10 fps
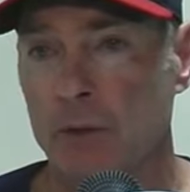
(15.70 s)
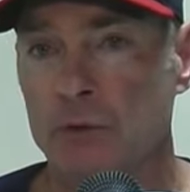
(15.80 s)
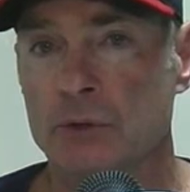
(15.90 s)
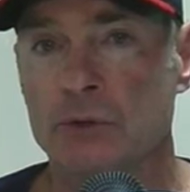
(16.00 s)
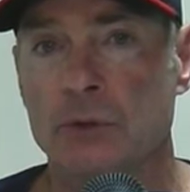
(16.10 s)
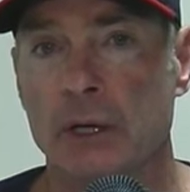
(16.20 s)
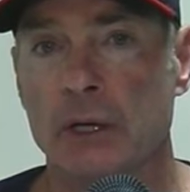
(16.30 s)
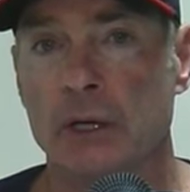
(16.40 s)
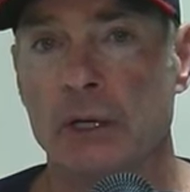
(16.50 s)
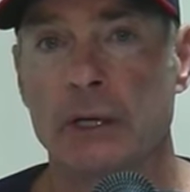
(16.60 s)
you know, it was just
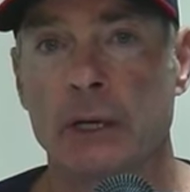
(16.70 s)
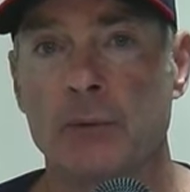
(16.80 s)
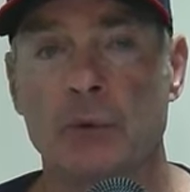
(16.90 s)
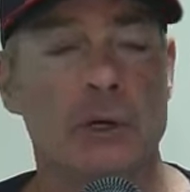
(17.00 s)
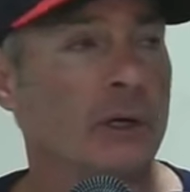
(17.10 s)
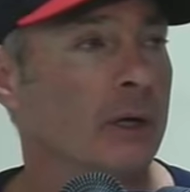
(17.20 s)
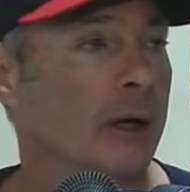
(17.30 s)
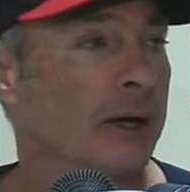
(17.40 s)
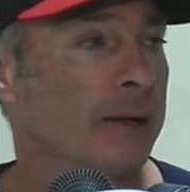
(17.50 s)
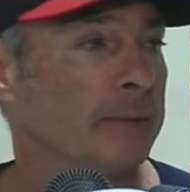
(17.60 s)
a, a game
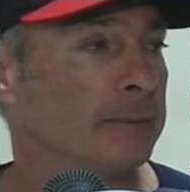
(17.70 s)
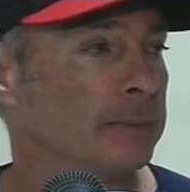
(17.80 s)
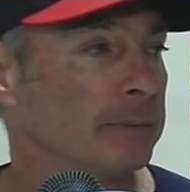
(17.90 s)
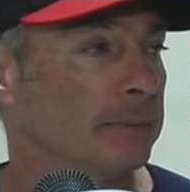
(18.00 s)
where, um,